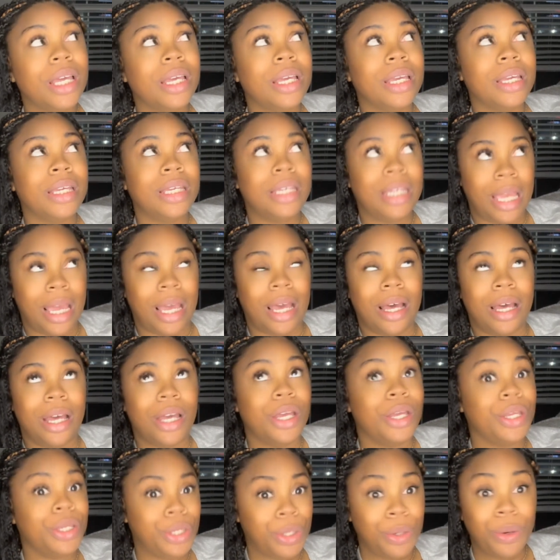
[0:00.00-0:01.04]
Yeah,
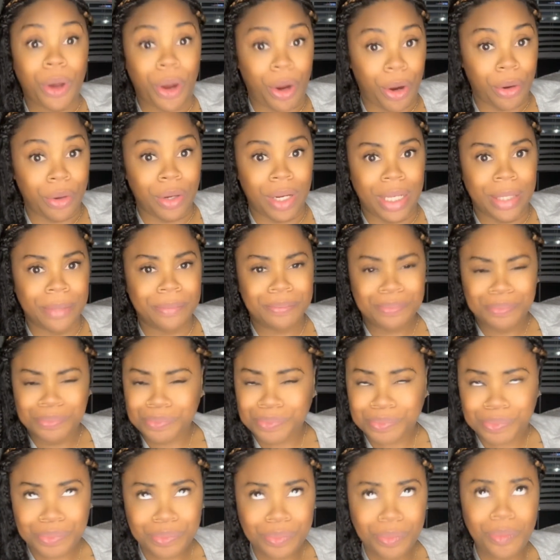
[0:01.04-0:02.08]
you heard it.
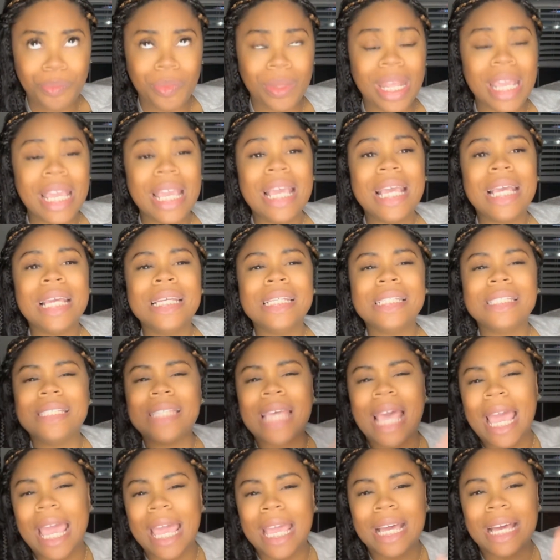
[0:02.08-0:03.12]

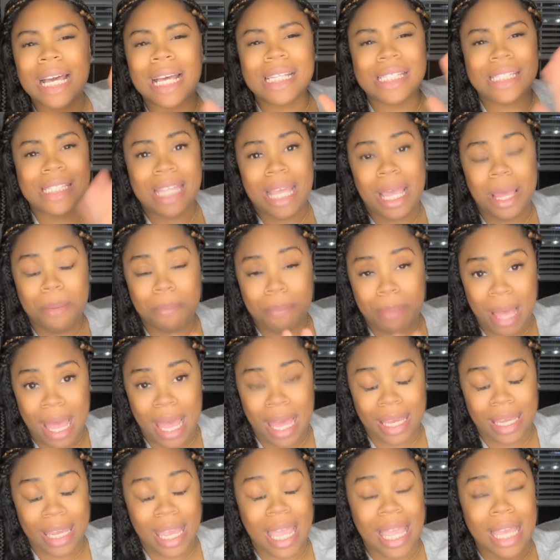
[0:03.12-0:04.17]
Take a step
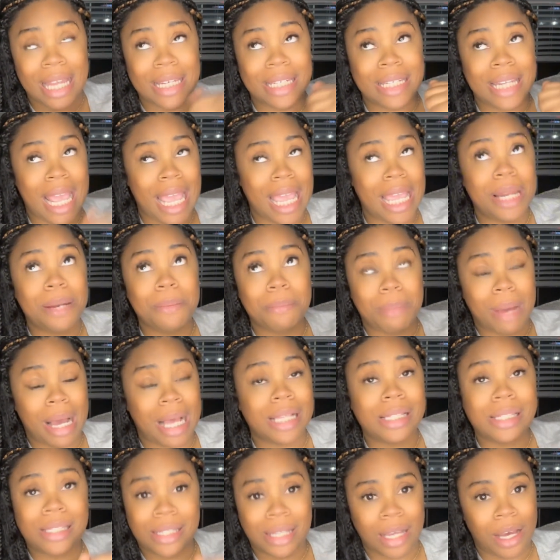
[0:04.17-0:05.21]
back and date
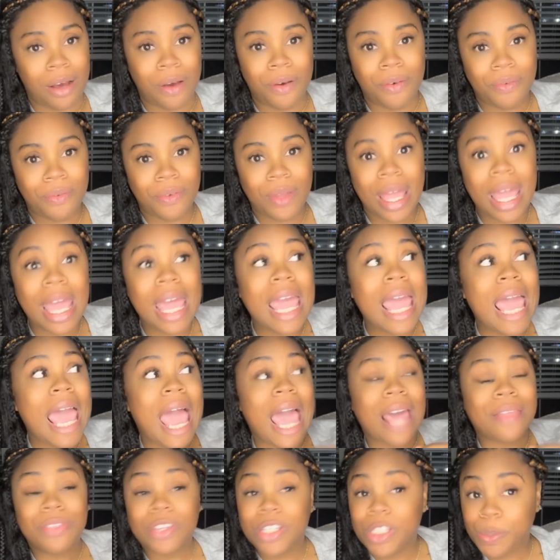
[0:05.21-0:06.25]
myself.
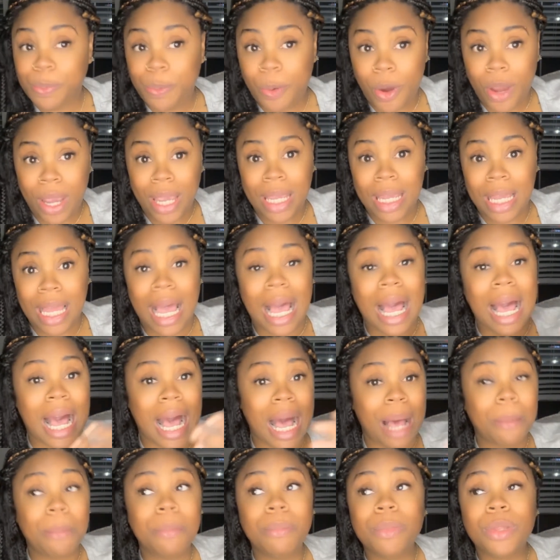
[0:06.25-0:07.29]
At this point,
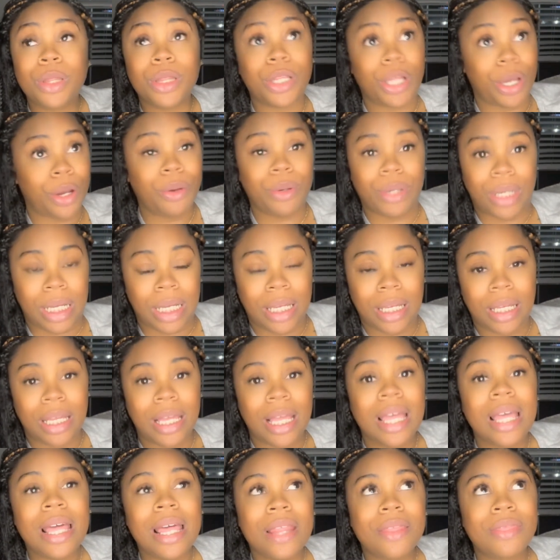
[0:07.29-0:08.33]
I'm learning
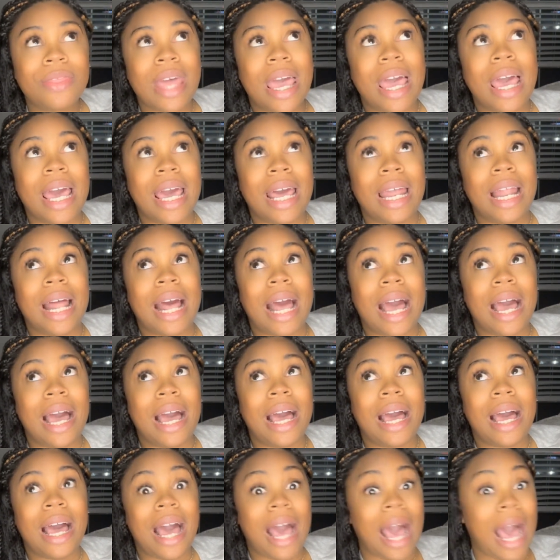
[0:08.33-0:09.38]
that
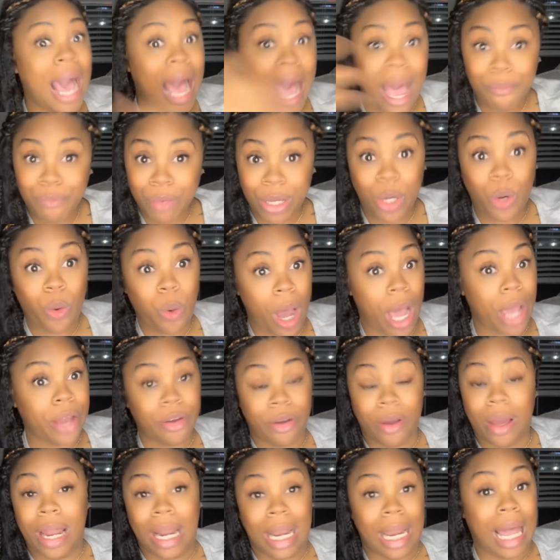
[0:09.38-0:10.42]
I require
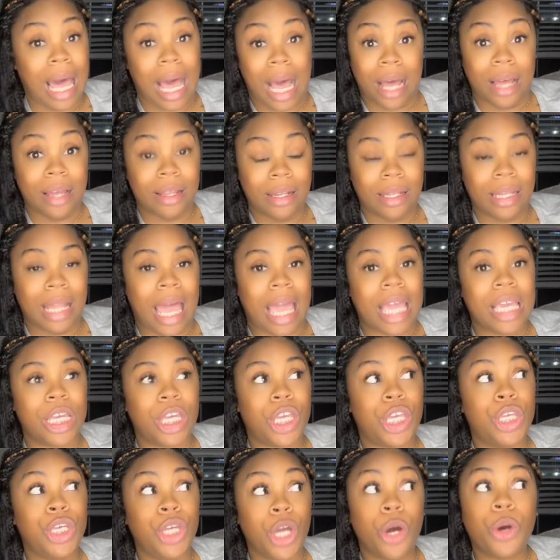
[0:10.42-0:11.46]
a lot. Like,
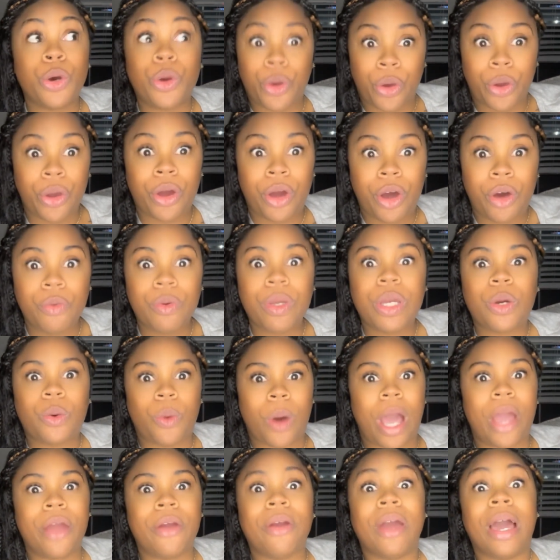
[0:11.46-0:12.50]
your girl
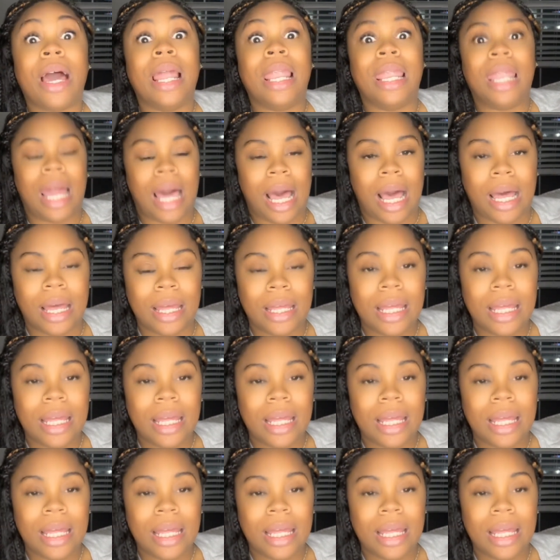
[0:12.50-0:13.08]
require a lot.